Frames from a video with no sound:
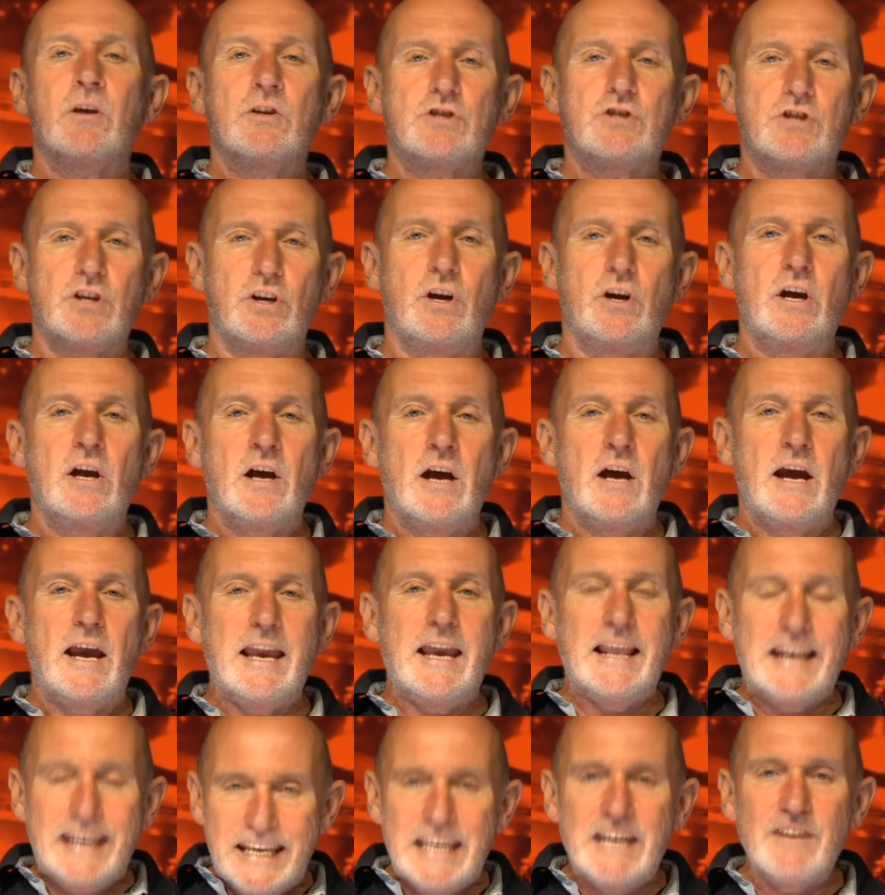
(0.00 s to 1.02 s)
to
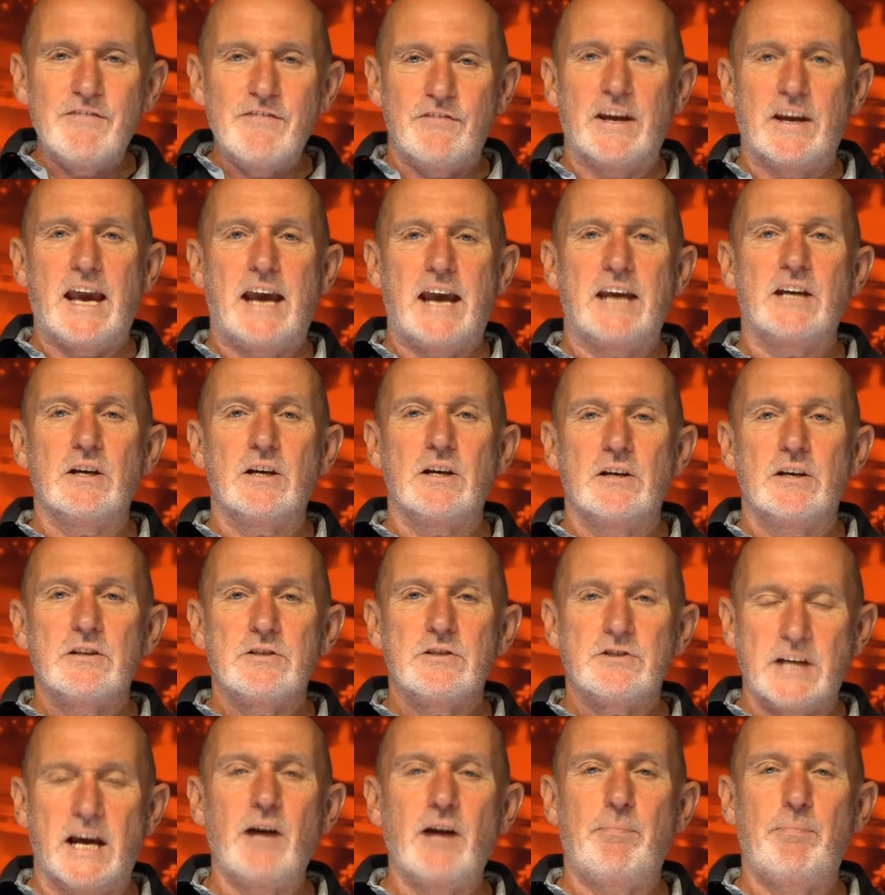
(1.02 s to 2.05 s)
alleviate
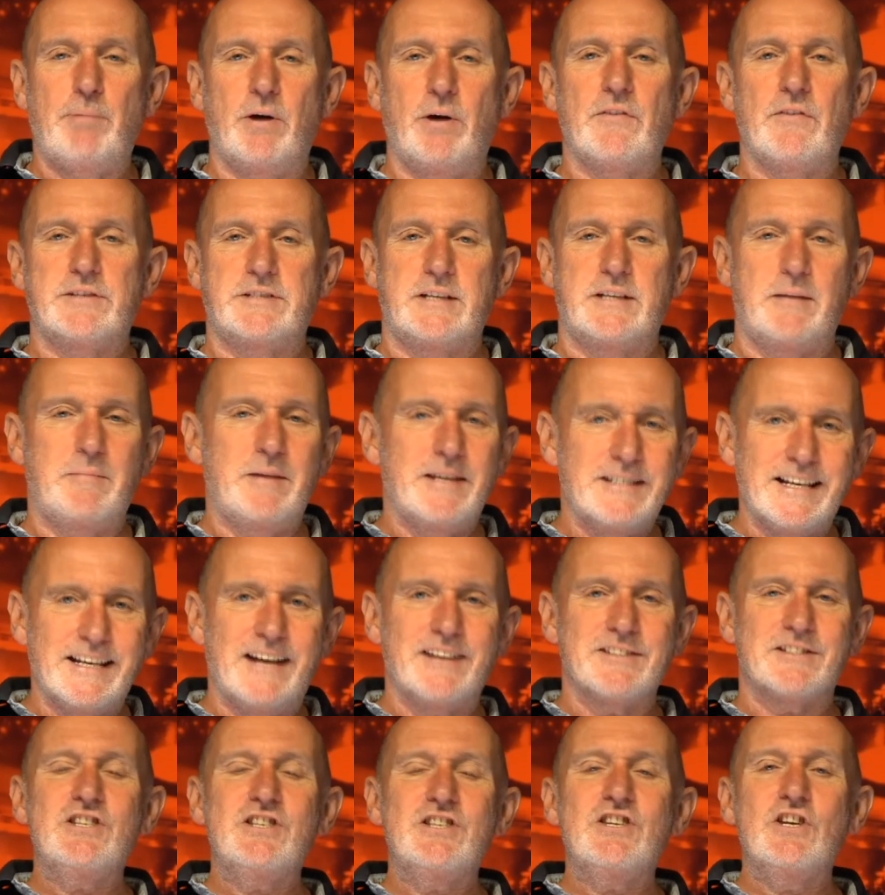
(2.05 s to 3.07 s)
child poverty. I mean, it
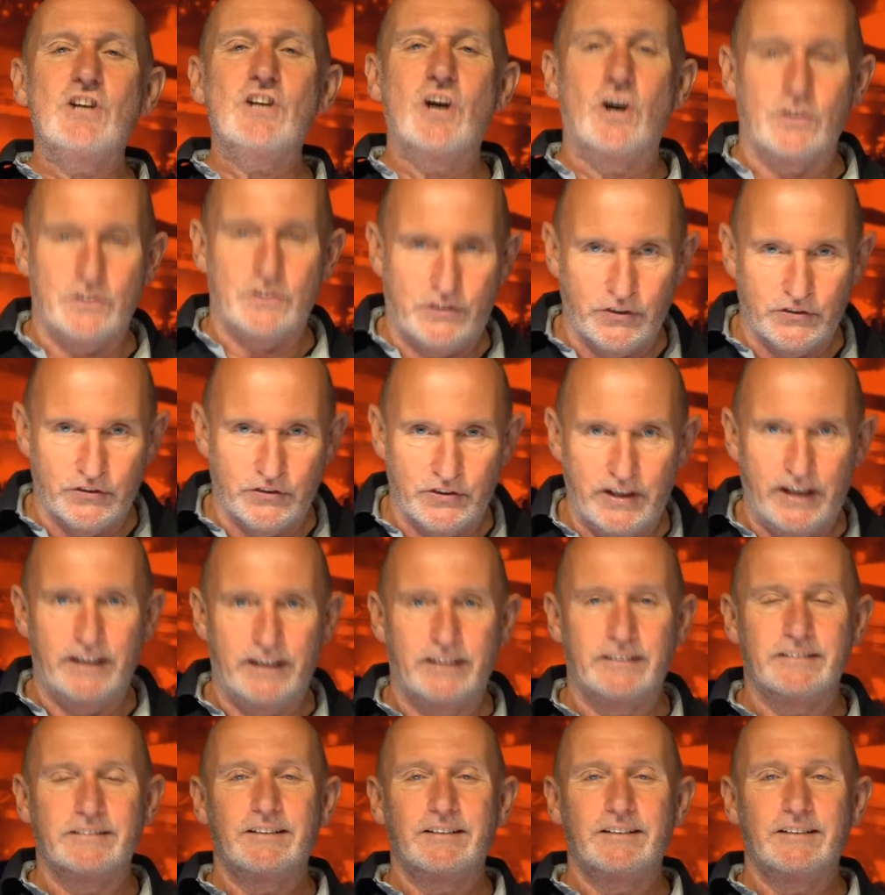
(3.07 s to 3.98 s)
sounds nuts, doesn't it?